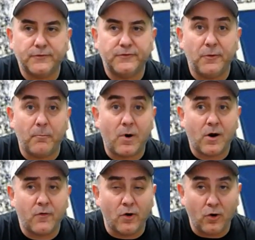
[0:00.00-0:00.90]

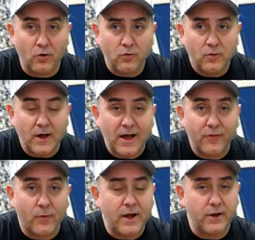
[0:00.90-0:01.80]
tomorrow on the
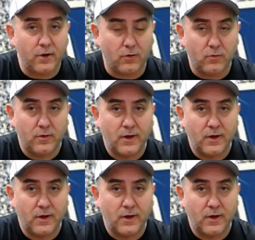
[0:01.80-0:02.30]
radio